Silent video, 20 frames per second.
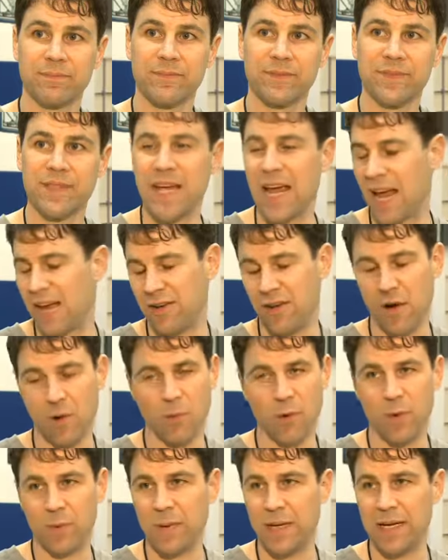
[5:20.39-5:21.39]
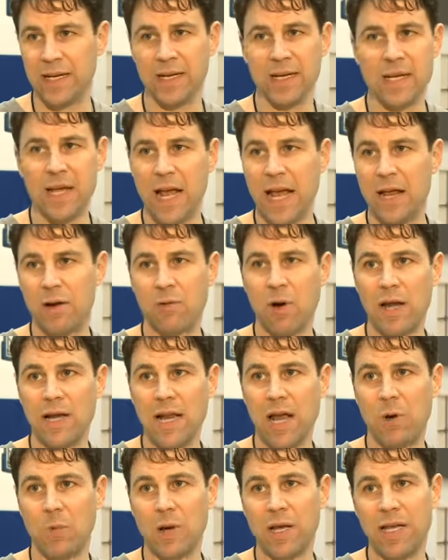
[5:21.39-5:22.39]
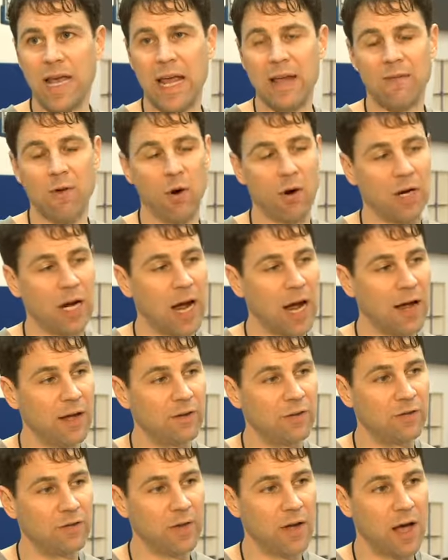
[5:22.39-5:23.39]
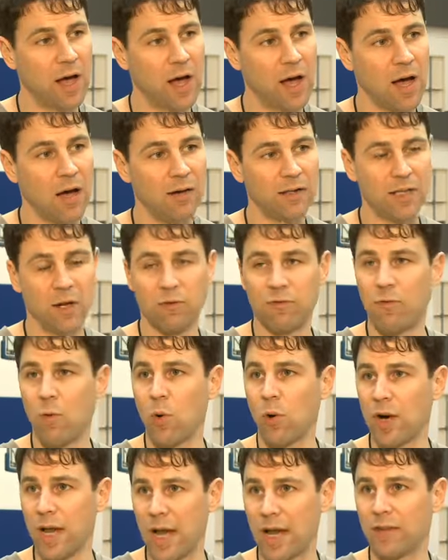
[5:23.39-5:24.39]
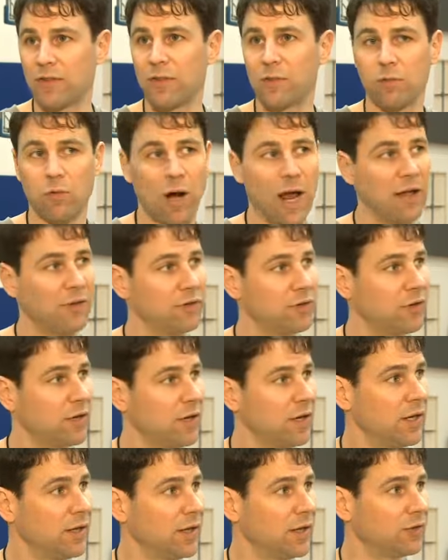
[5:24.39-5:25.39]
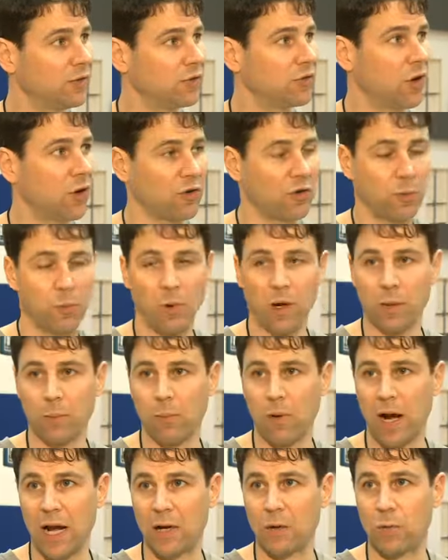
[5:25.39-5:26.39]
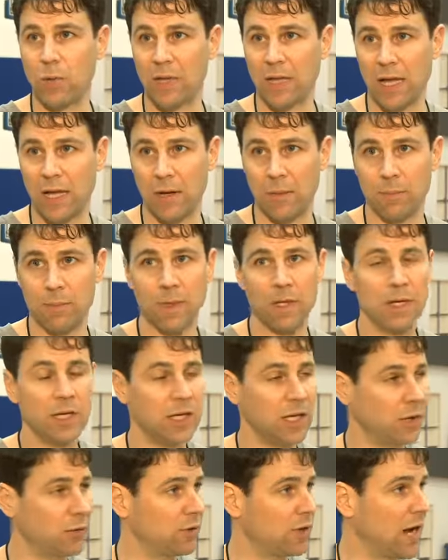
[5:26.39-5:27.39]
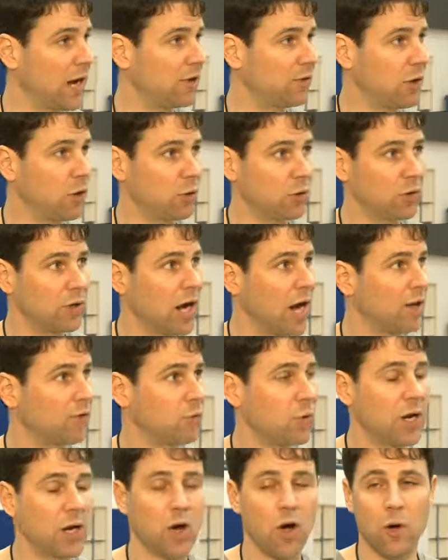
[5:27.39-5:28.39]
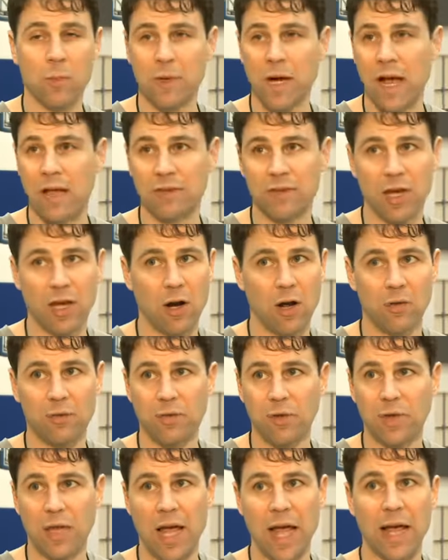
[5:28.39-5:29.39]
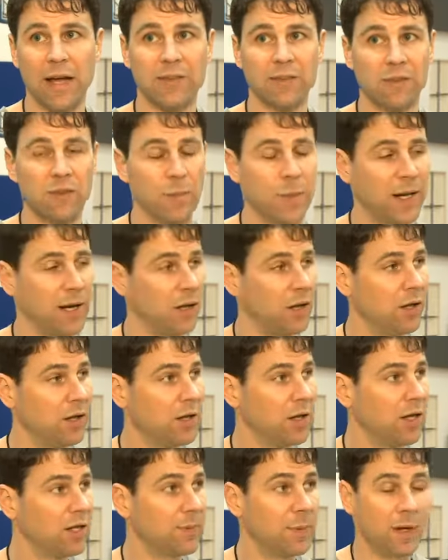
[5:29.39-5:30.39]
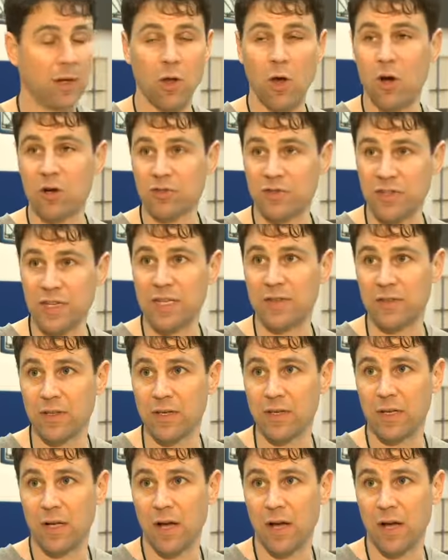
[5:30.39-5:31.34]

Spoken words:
Yeah, no, we'll be. And right now we gave our guys, 4 days of rest. This is our spring break. We let them, local guys went home. Guys got off their legs. It's been a long season.